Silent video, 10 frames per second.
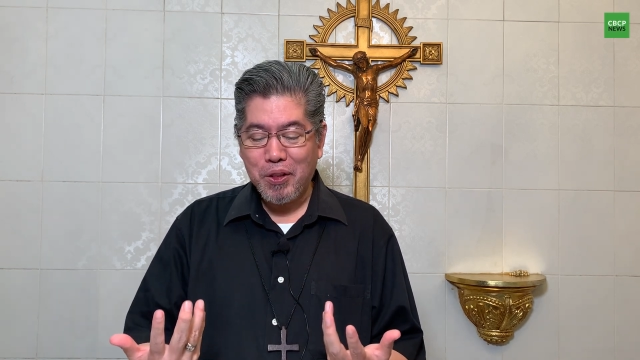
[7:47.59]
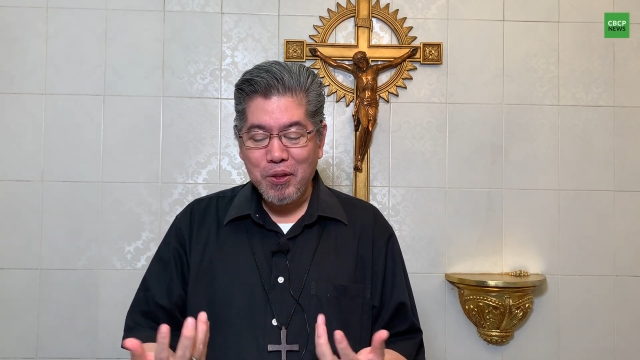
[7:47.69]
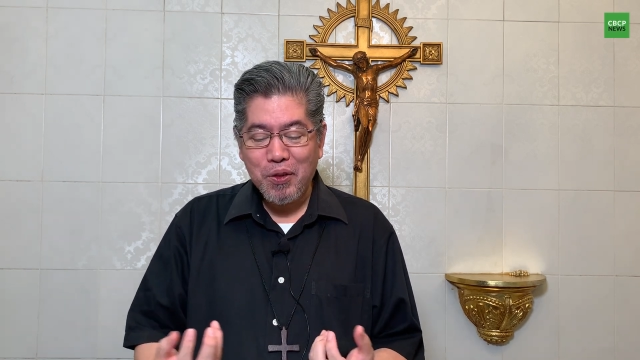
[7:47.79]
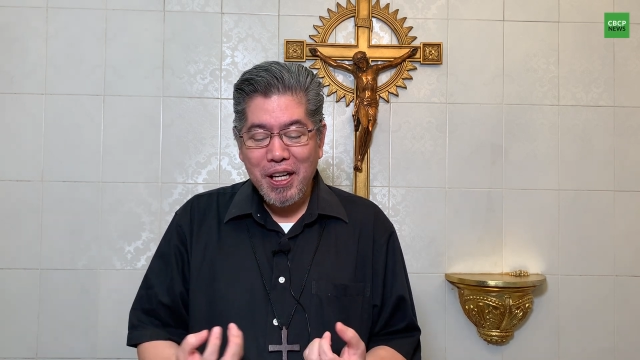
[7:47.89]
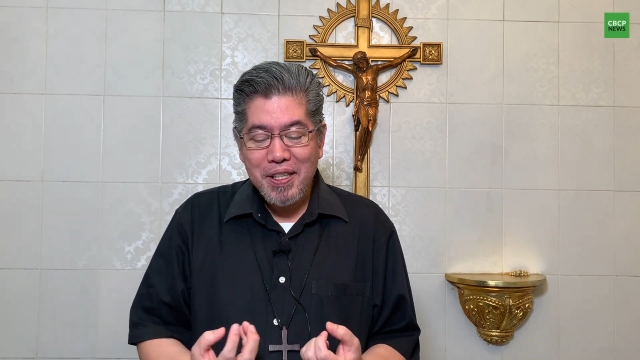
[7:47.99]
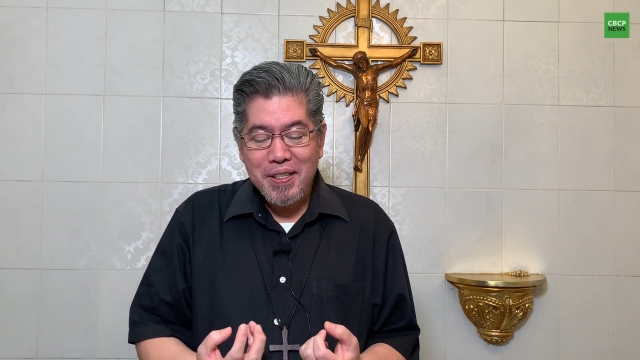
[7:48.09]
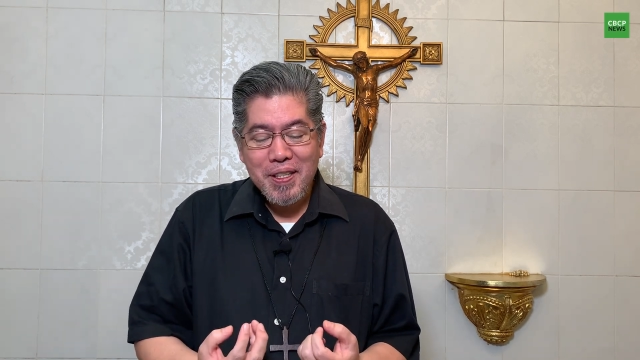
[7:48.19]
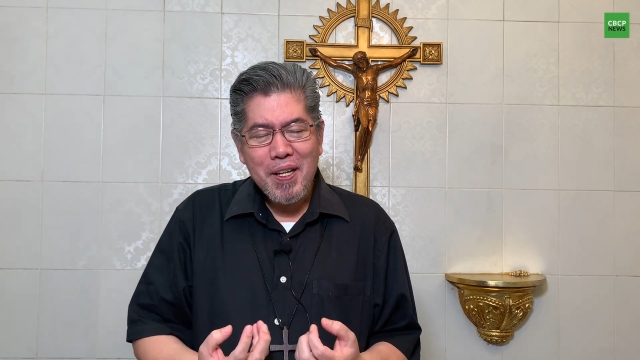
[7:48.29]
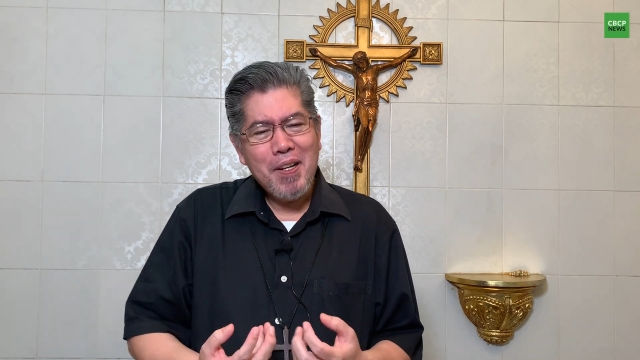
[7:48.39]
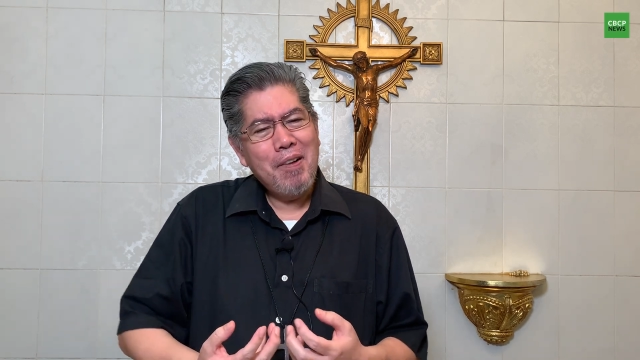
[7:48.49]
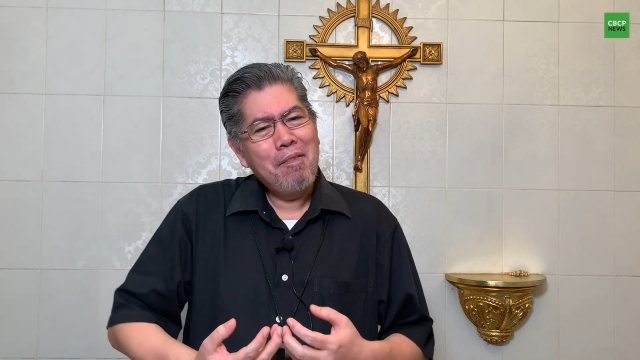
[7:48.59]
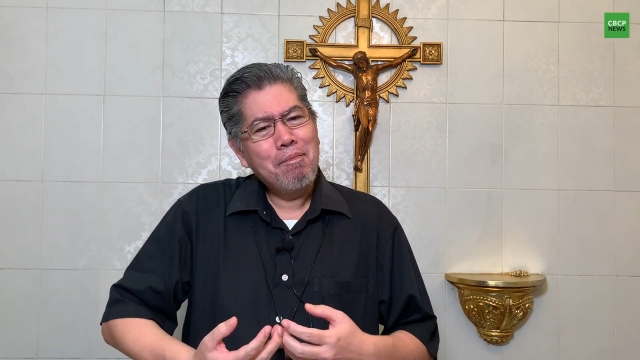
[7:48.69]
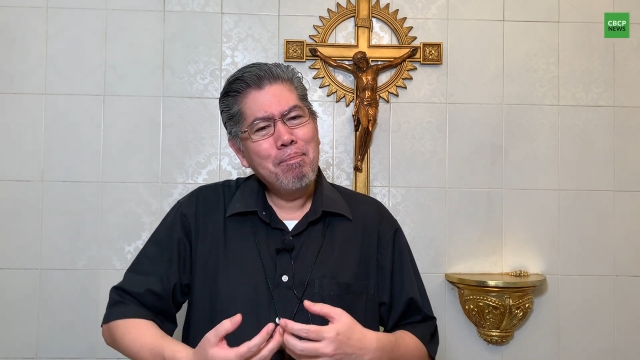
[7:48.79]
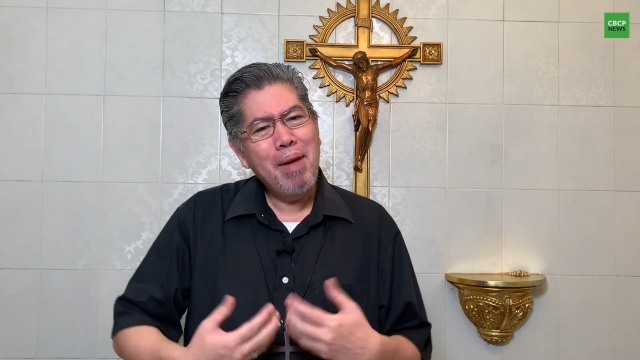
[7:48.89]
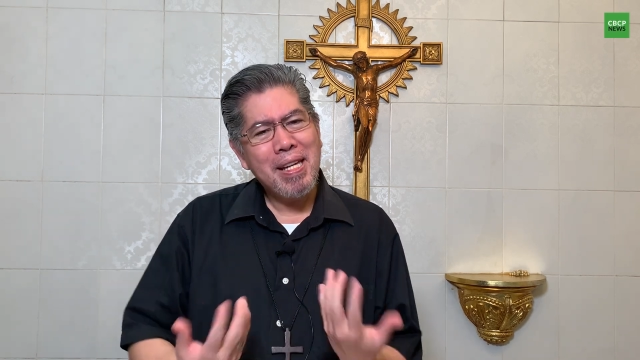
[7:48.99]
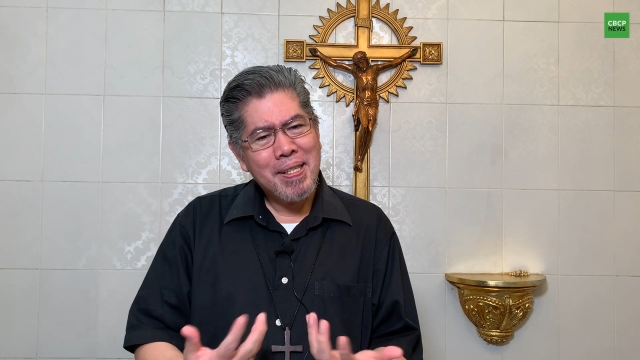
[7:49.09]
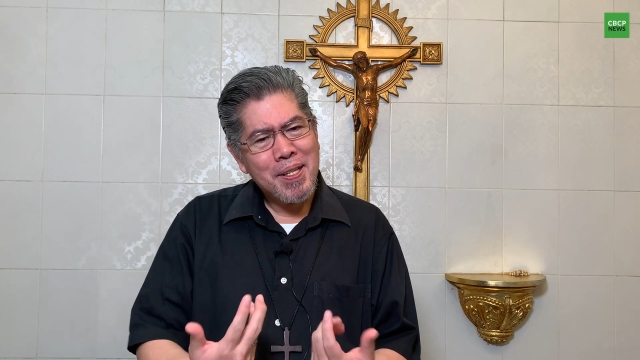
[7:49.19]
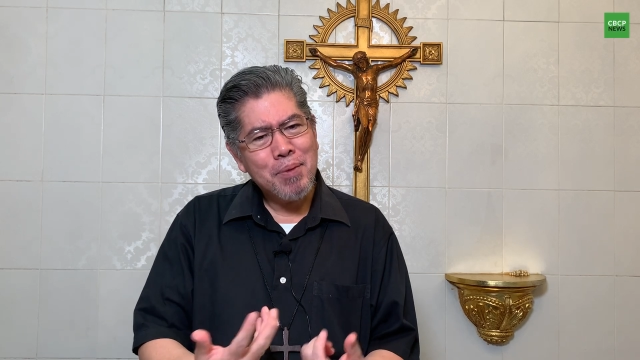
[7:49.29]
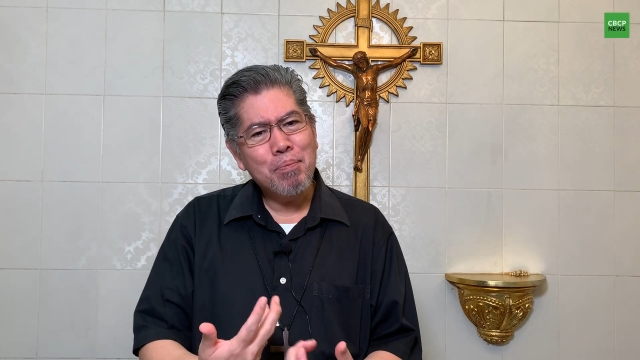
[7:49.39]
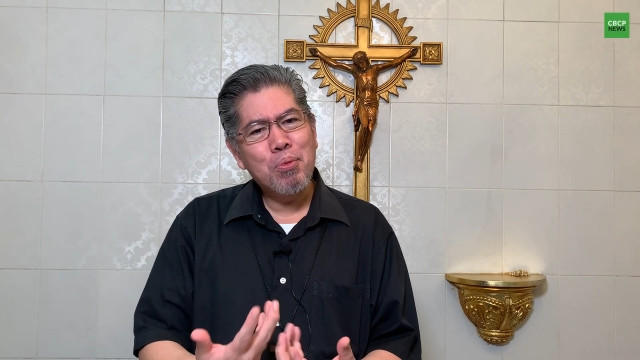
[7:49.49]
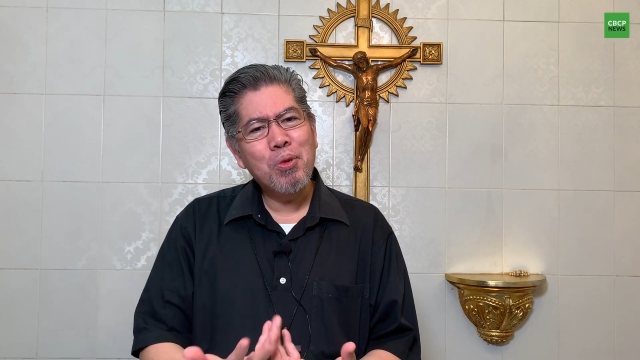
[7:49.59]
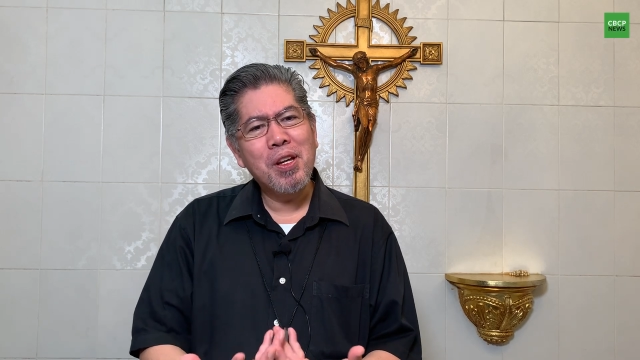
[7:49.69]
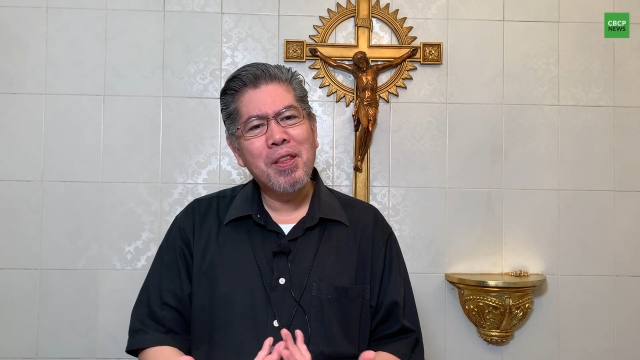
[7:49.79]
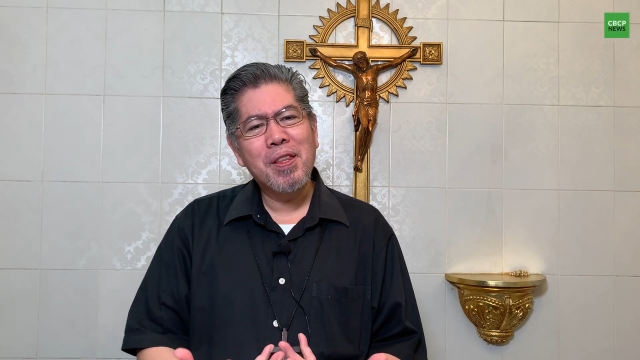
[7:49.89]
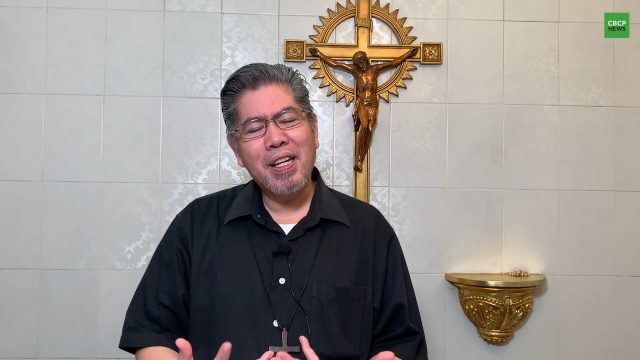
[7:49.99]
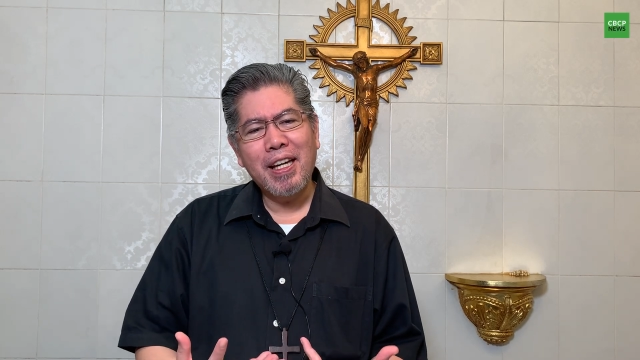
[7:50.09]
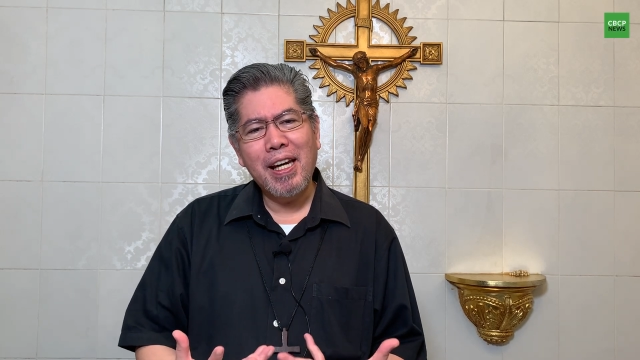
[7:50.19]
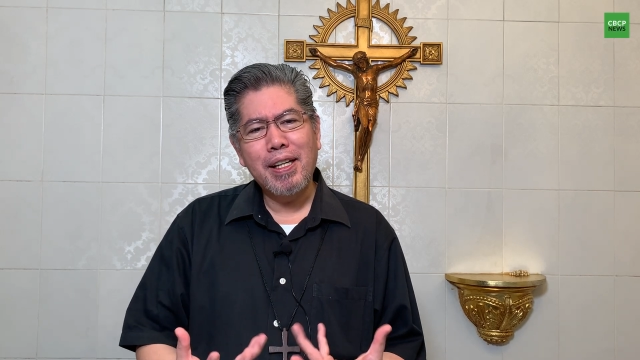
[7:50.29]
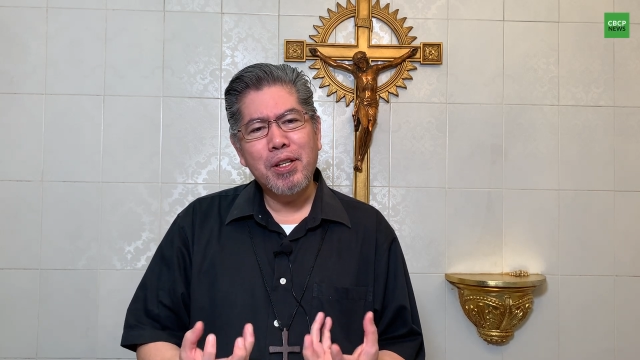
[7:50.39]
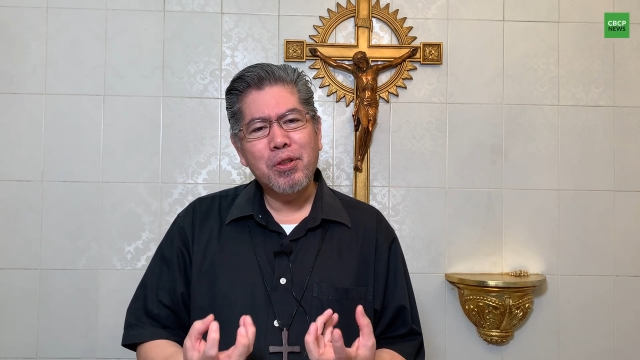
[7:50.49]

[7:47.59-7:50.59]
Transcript: Christ makes us breathe again.